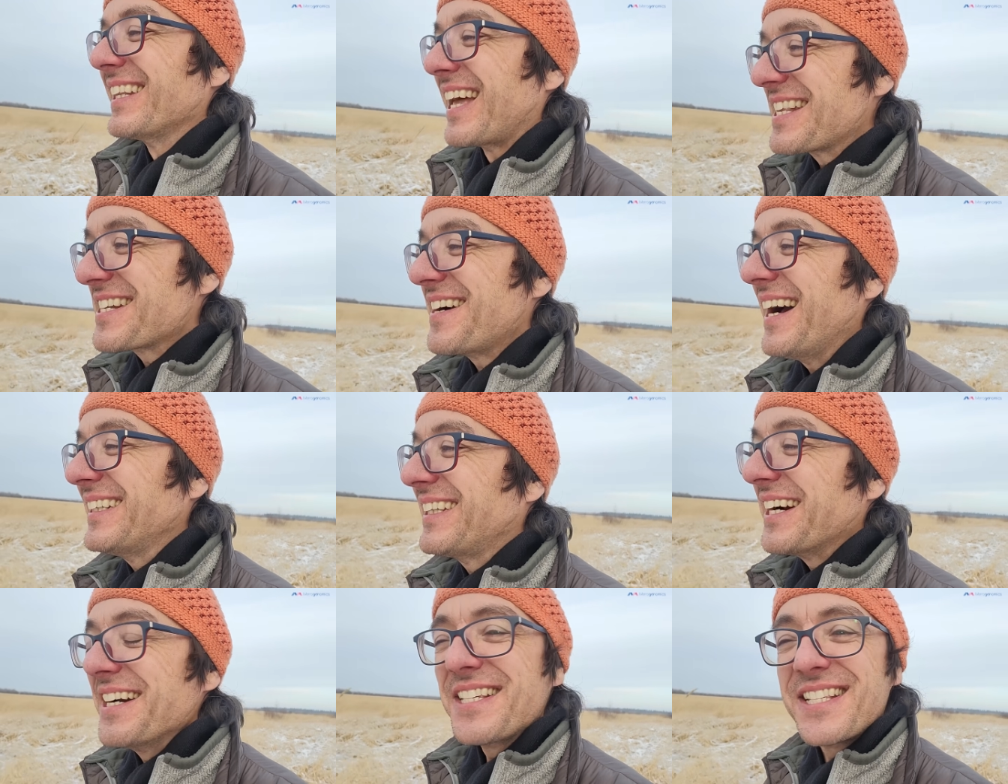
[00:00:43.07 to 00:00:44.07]
That's right.
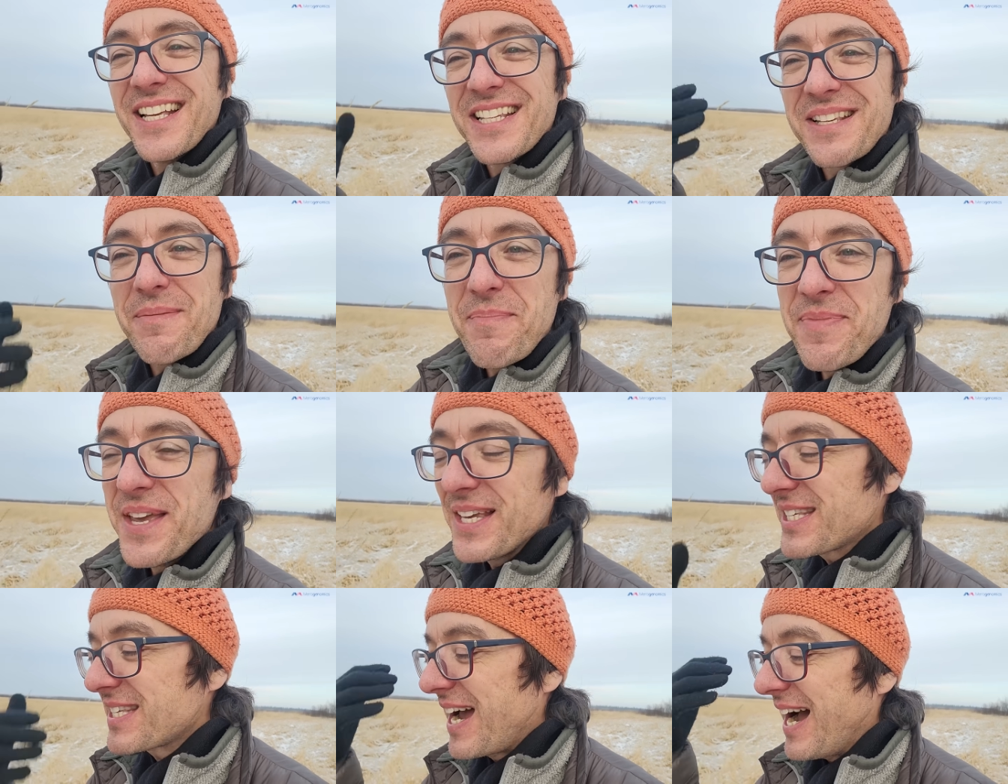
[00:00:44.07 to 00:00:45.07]
There is this
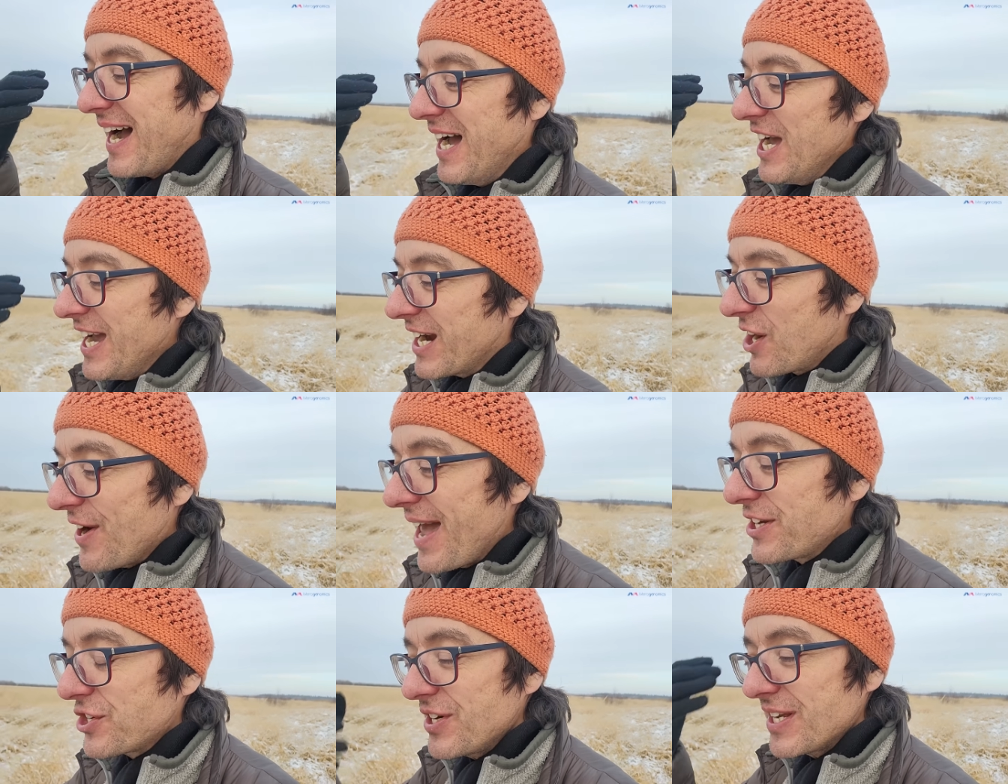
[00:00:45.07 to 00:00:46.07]
this uh,
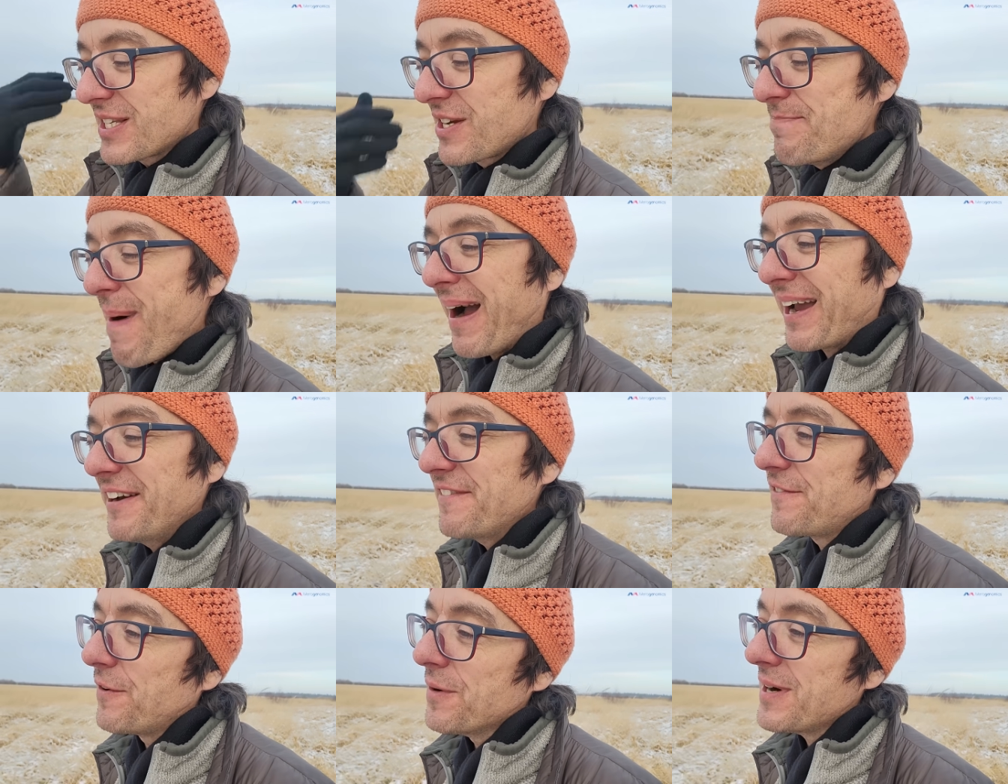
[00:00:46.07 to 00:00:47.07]
connection is back and
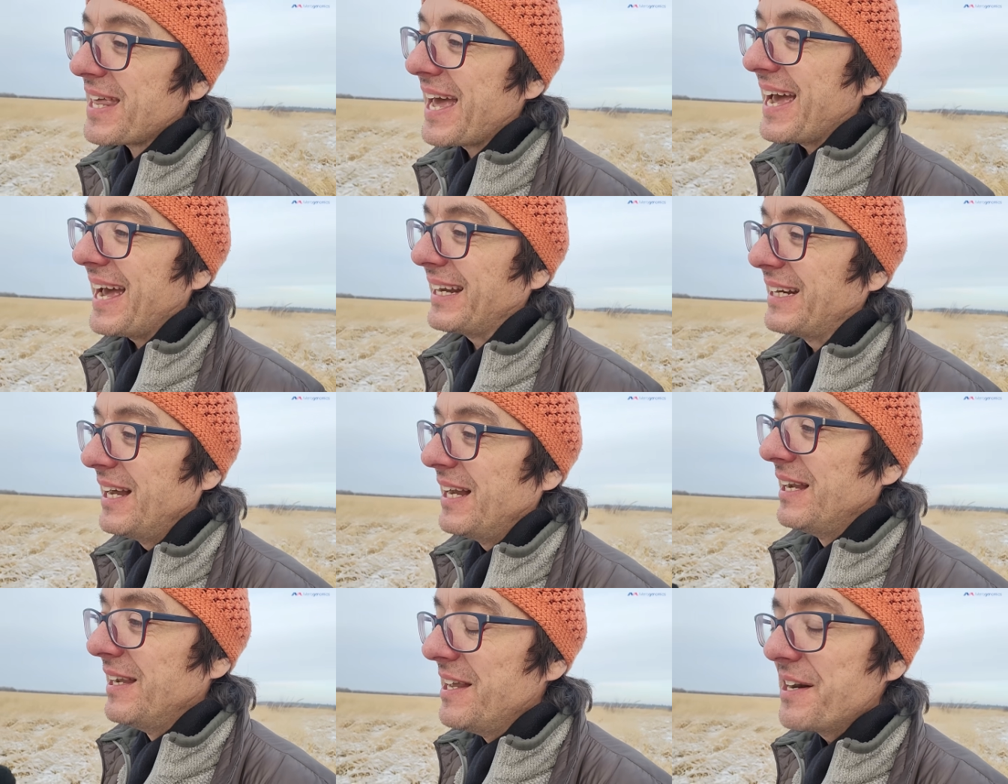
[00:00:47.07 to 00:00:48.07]
forth, and
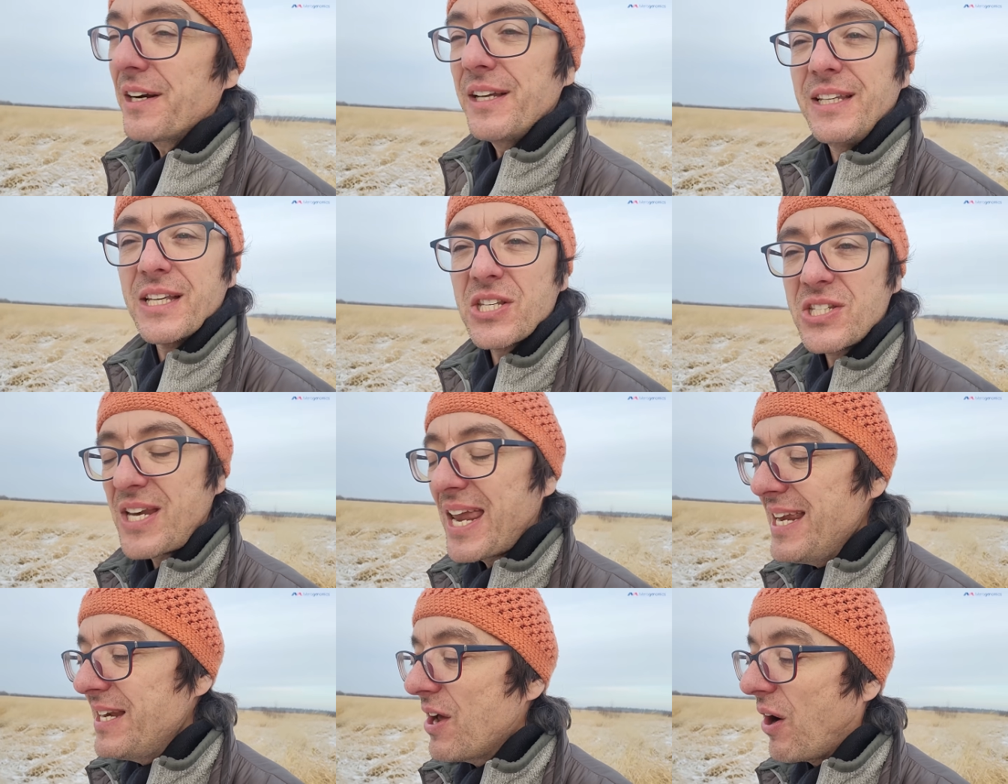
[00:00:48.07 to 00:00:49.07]
literally the
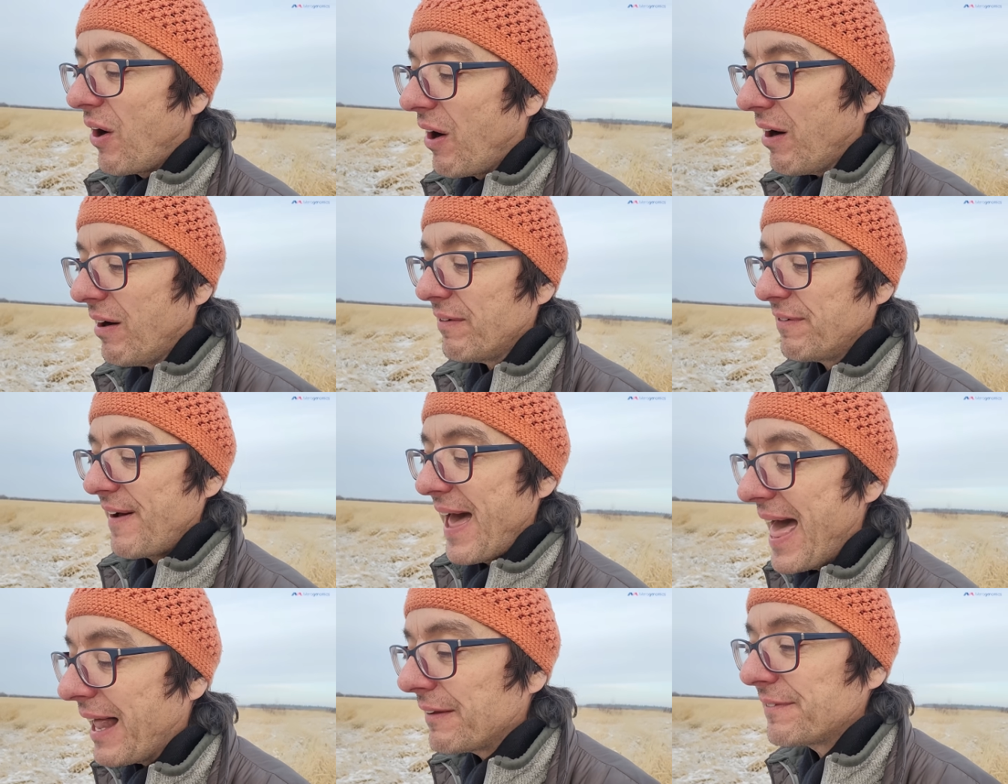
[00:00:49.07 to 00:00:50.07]
state of
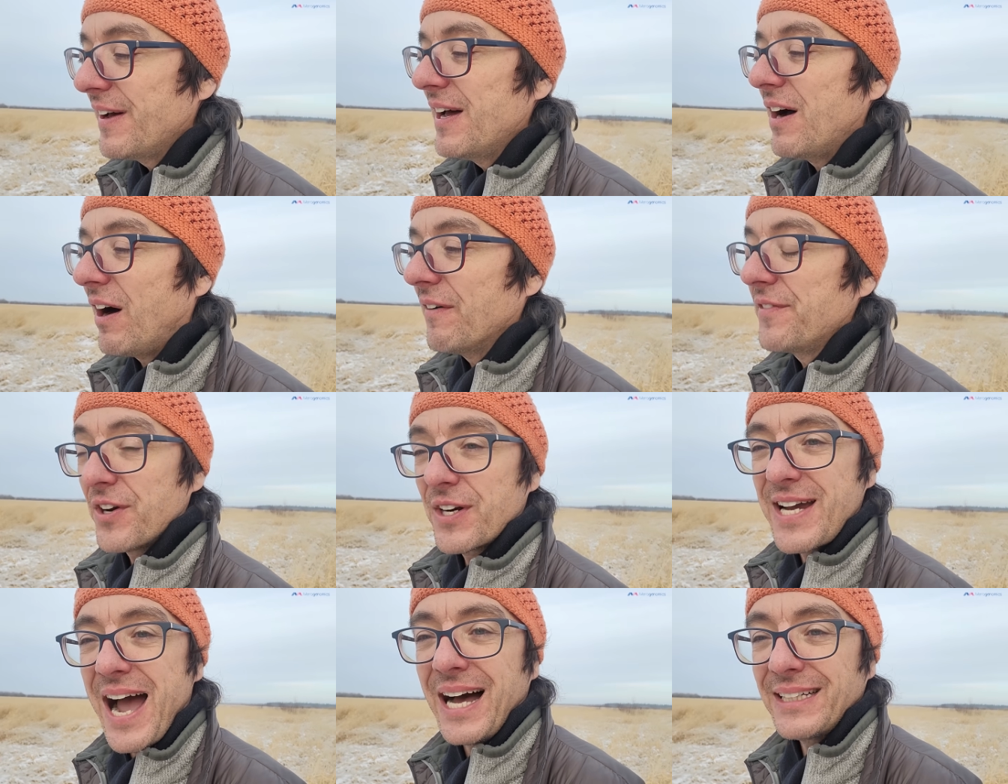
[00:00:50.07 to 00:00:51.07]
health of your
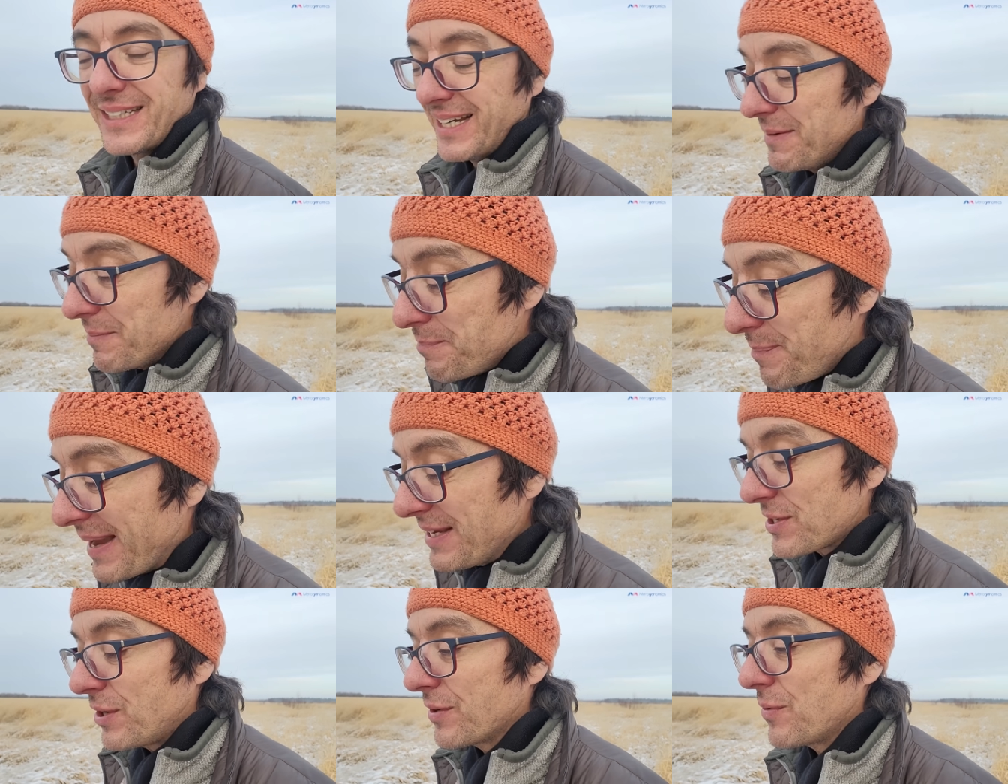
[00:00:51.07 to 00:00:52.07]
gut
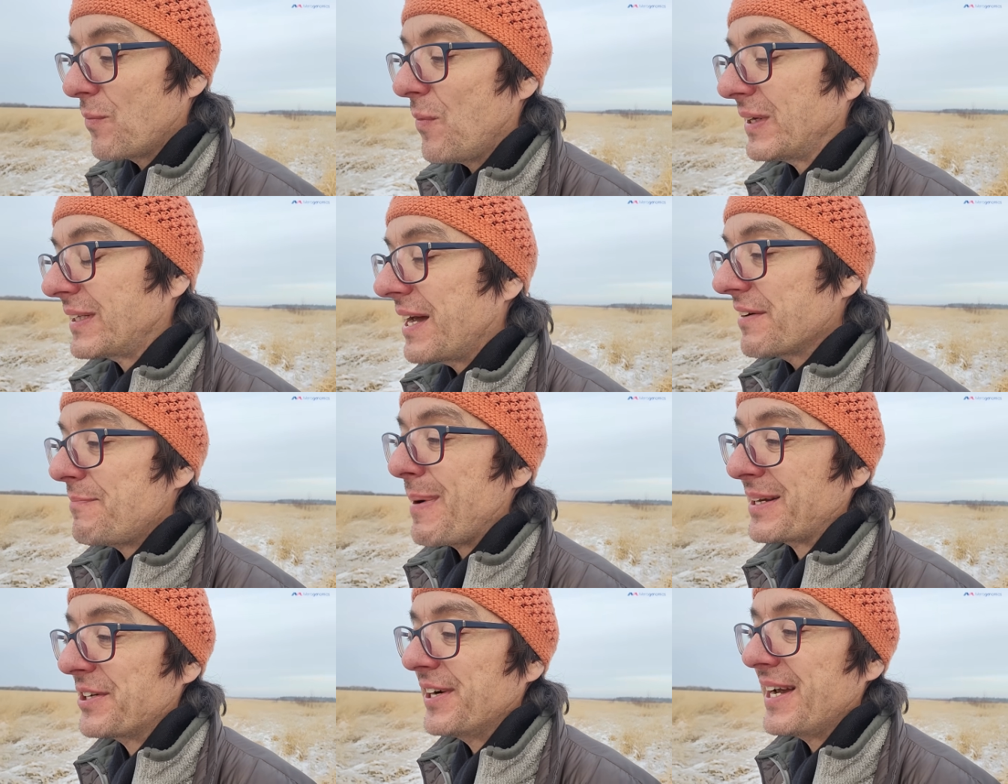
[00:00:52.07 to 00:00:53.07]
based on what kind of
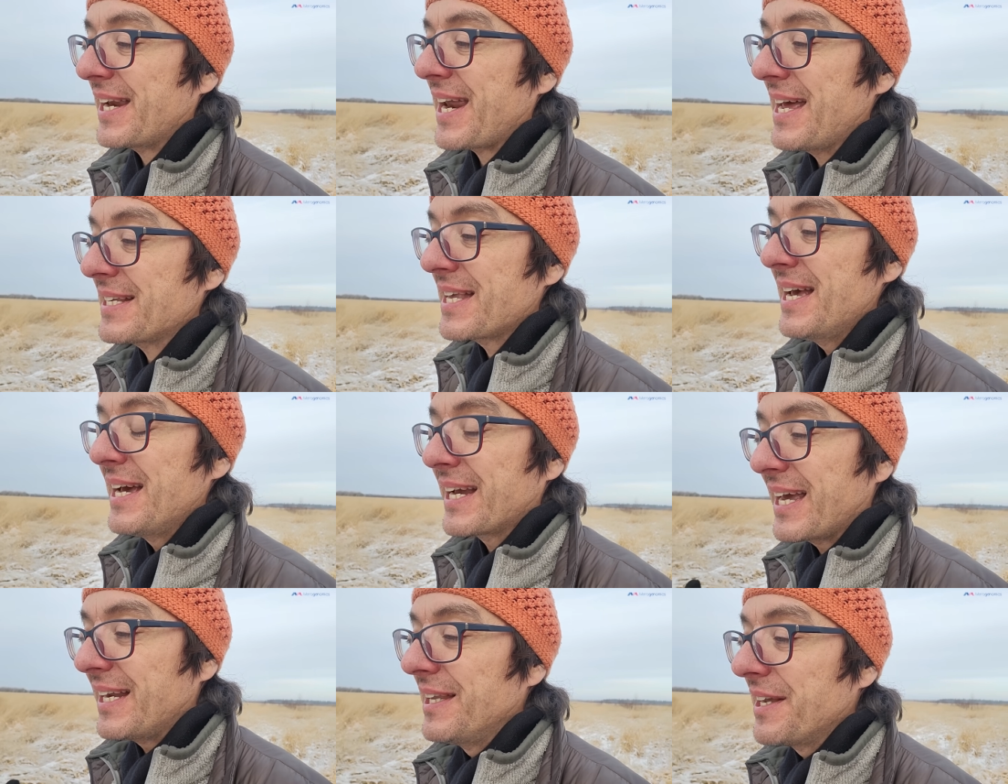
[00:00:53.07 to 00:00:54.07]
bacteria it has
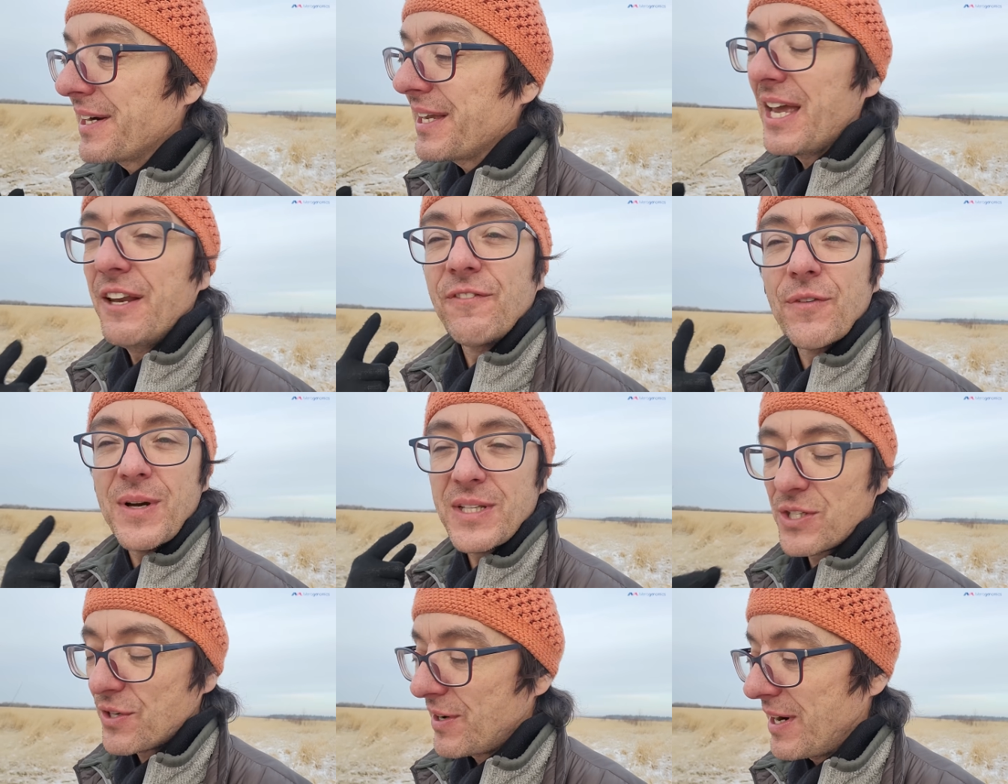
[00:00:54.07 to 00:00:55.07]
can literally
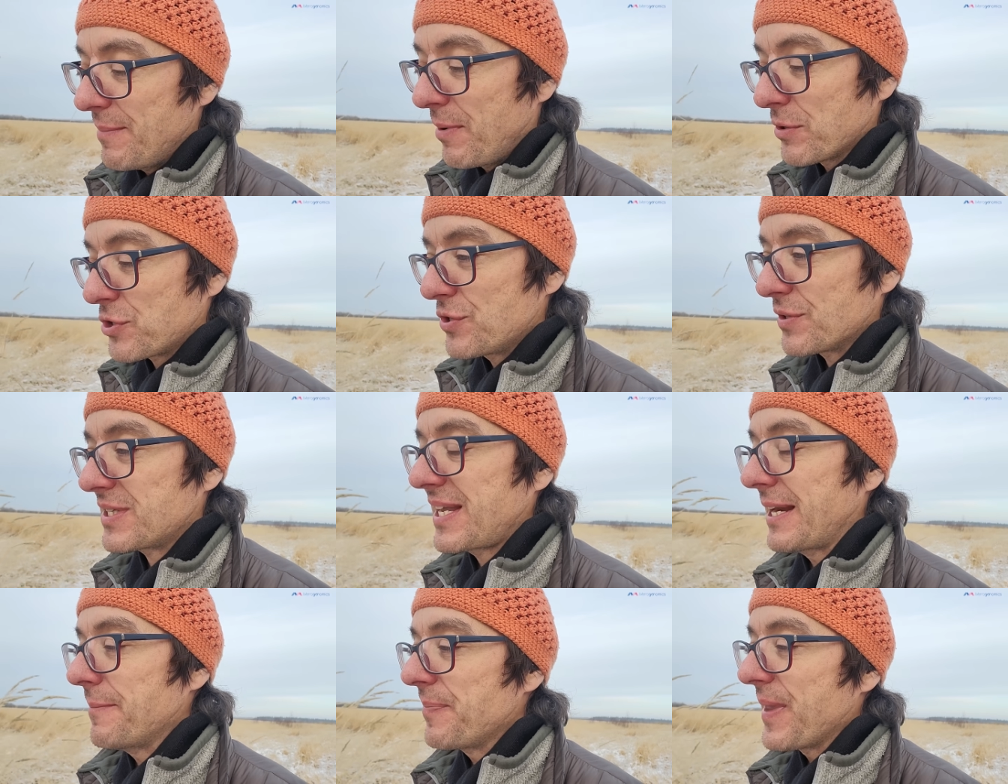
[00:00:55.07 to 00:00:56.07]
influence your emotional
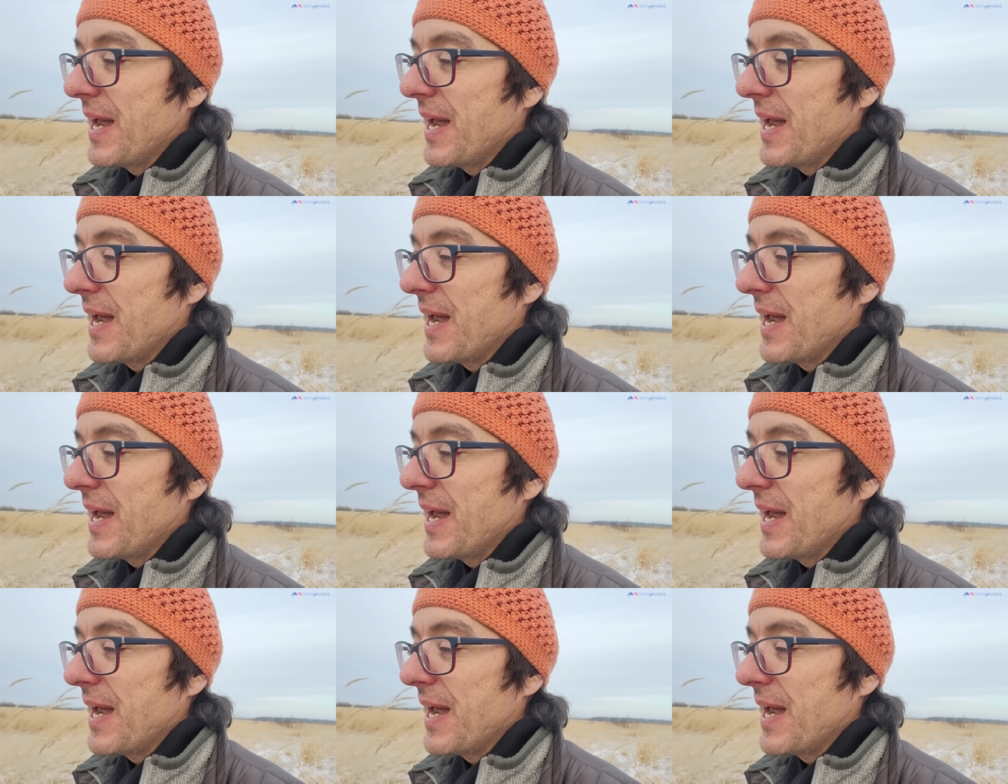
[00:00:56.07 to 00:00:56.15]
state.